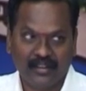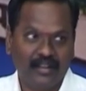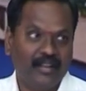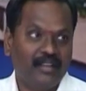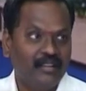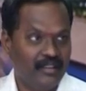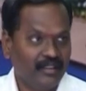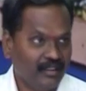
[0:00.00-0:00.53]

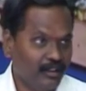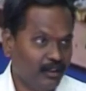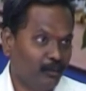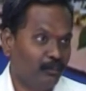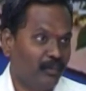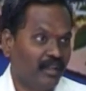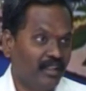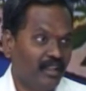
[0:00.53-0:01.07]
get the
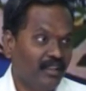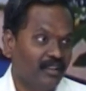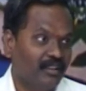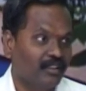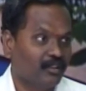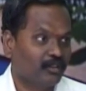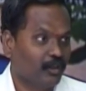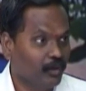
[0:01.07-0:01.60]
better
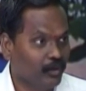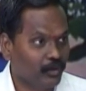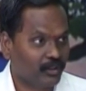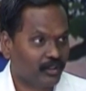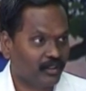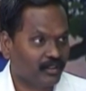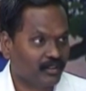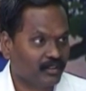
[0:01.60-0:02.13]

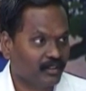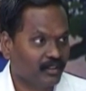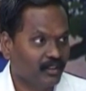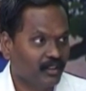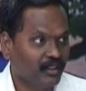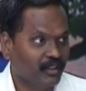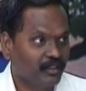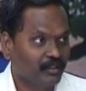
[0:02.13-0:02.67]
solutions.
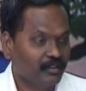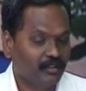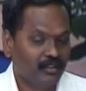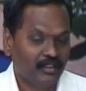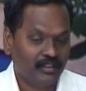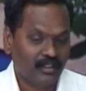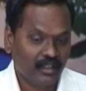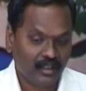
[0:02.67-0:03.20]
So
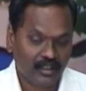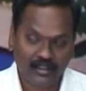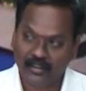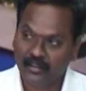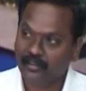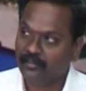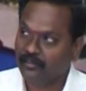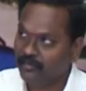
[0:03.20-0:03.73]
these are all
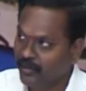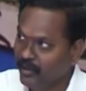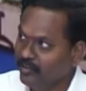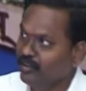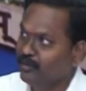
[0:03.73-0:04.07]
the five